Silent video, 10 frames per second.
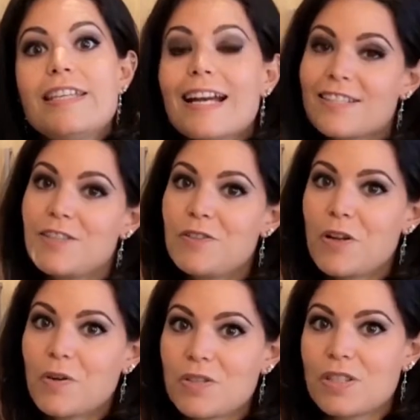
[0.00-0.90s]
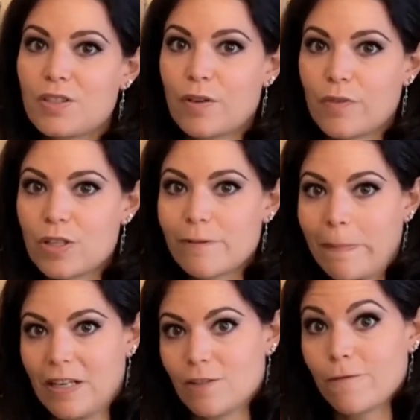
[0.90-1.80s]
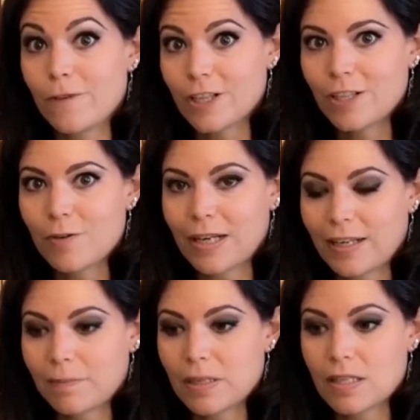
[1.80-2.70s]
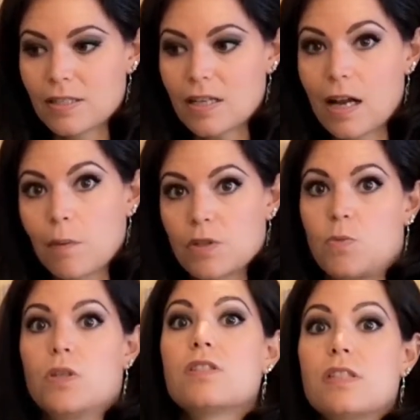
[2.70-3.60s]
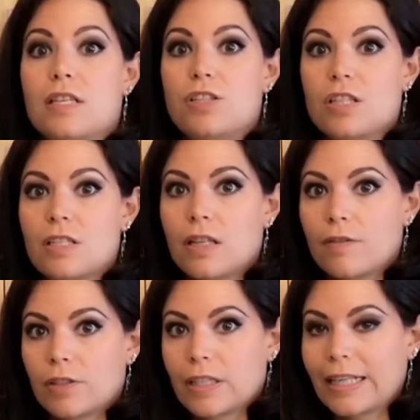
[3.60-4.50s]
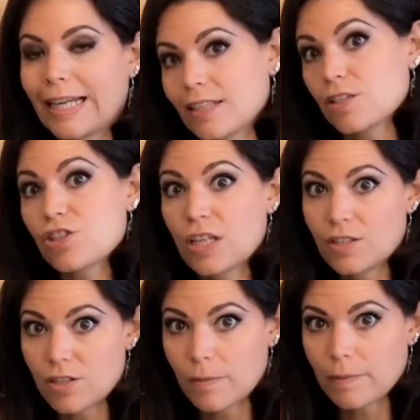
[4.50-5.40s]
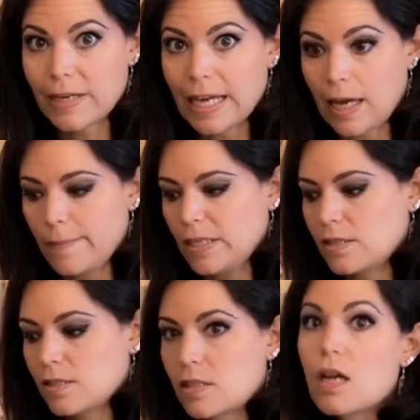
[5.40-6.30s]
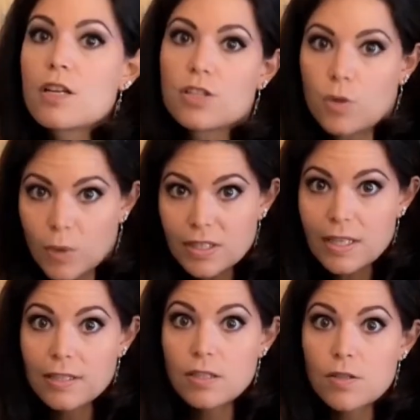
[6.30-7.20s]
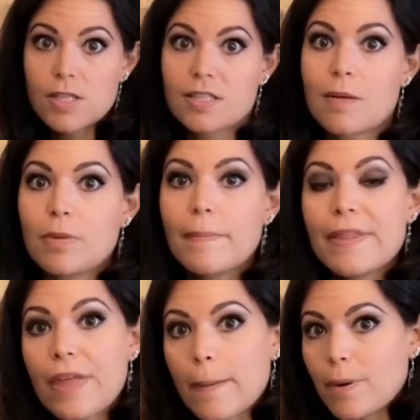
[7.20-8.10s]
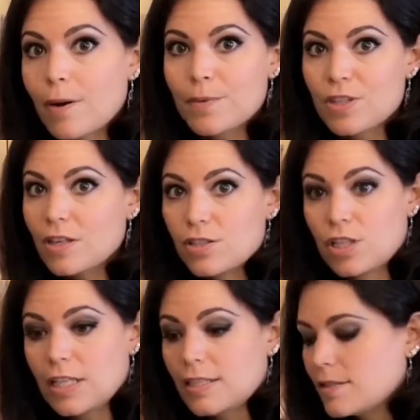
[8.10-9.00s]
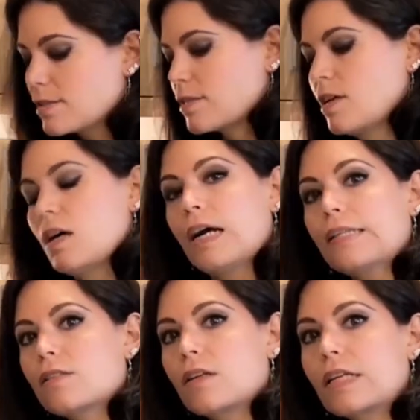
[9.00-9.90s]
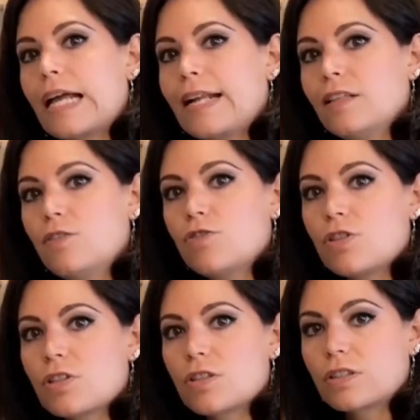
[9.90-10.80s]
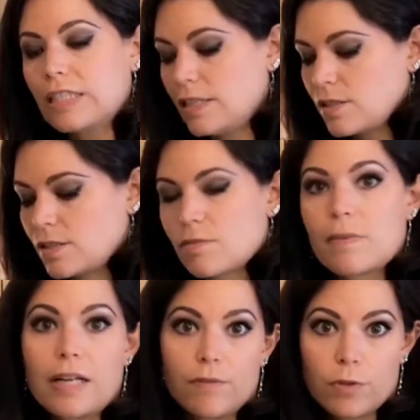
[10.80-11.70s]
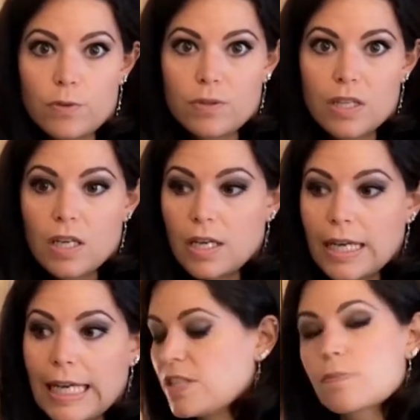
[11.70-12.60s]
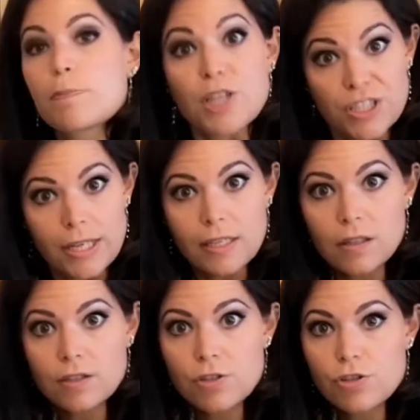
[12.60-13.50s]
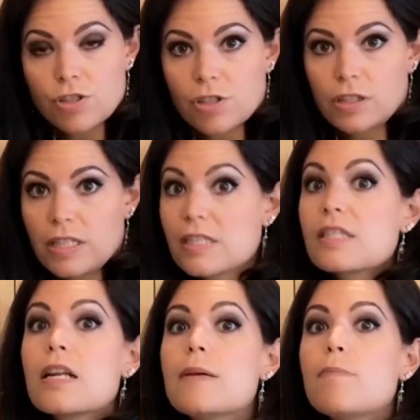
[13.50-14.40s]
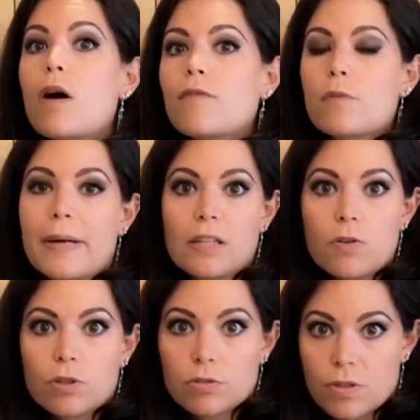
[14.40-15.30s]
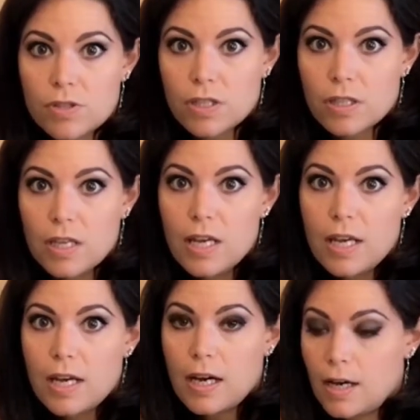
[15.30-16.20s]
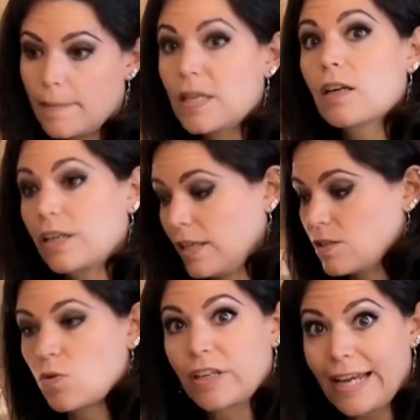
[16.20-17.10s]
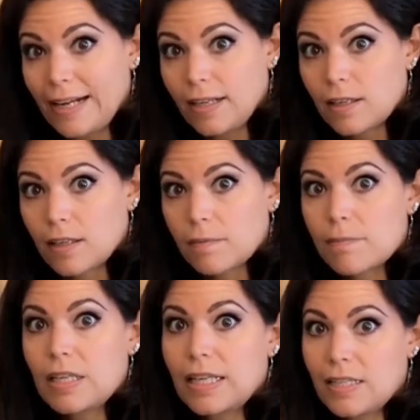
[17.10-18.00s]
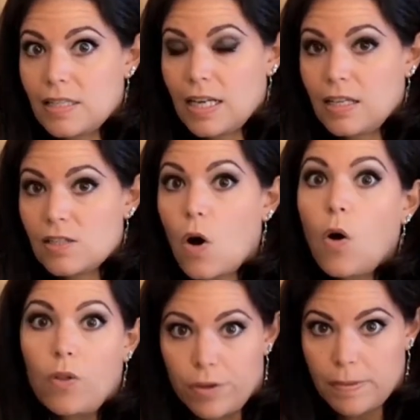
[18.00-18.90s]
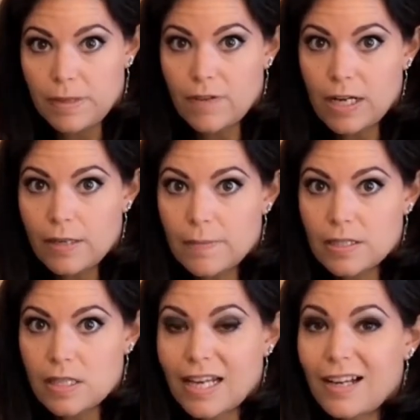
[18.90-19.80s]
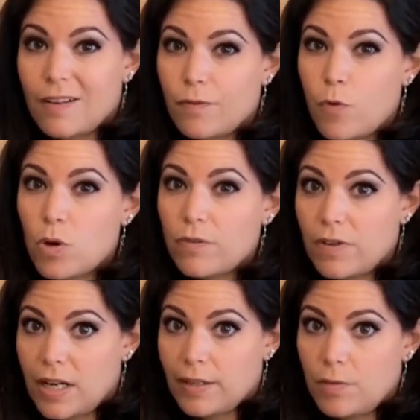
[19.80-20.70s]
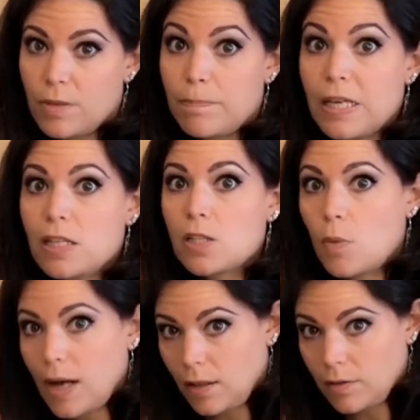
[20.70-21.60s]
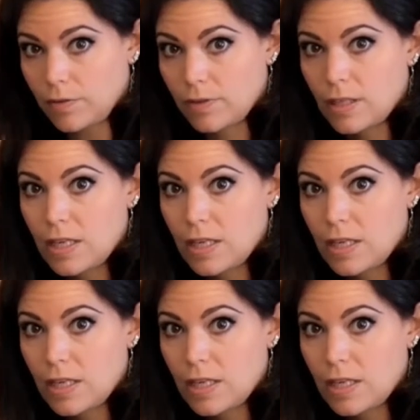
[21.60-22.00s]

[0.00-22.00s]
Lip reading: Yes, you'd notice the difference, but it's very quick, because I was once a cheese lover and I had to change some of my habits. So what did I do to supplement that Parmesan cheese? I started adding nutritional yeast to my food. This particular nutritional yeast that I bought from my local grocer, okay, it's organic, but it contains all the B vitamins. I got it fortified with B12.